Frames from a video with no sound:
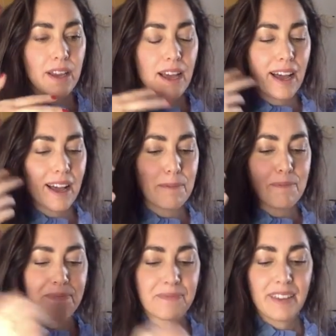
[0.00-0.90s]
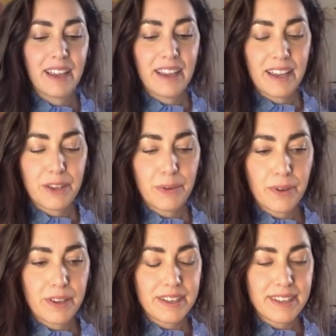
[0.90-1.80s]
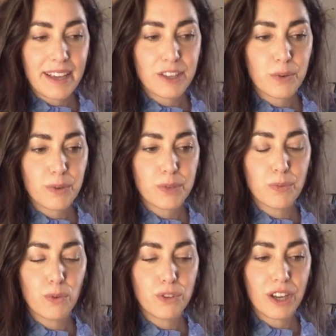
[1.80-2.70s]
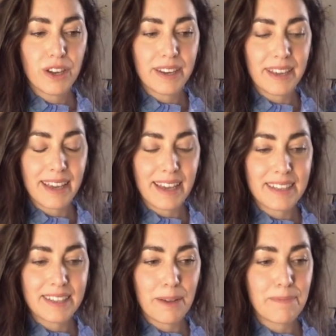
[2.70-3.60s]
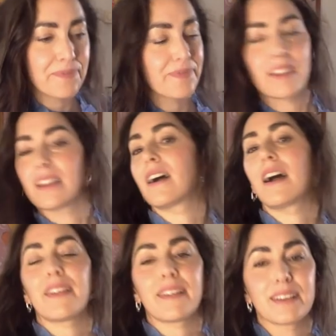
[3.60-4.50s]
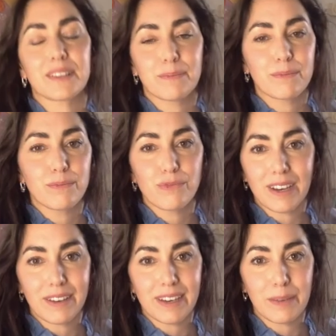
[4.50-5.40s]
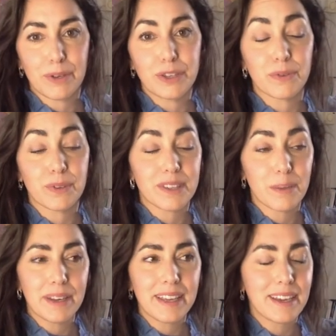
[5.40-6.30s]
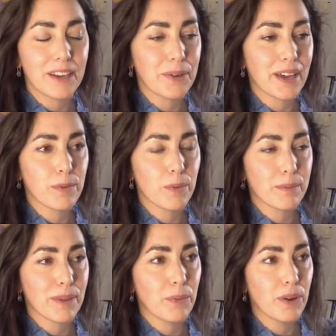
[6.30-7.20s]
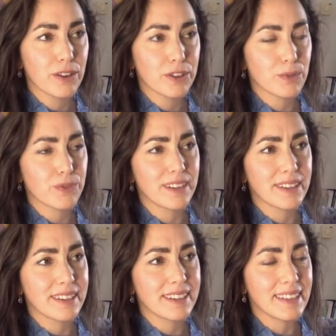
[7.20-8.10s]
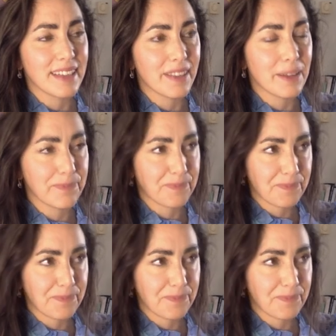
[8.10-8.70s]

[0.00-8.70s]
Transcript: and it takes you on a small journey, and I think that's really, really beautiful. And somebody who came on one of my workshops recently said that